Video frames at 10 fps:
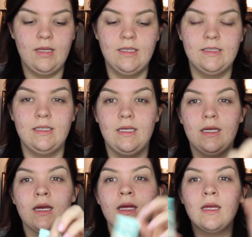is
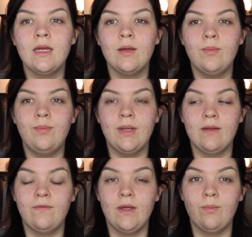the
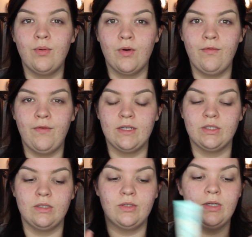Benefit
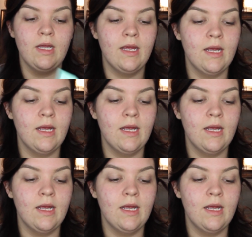Porefessional.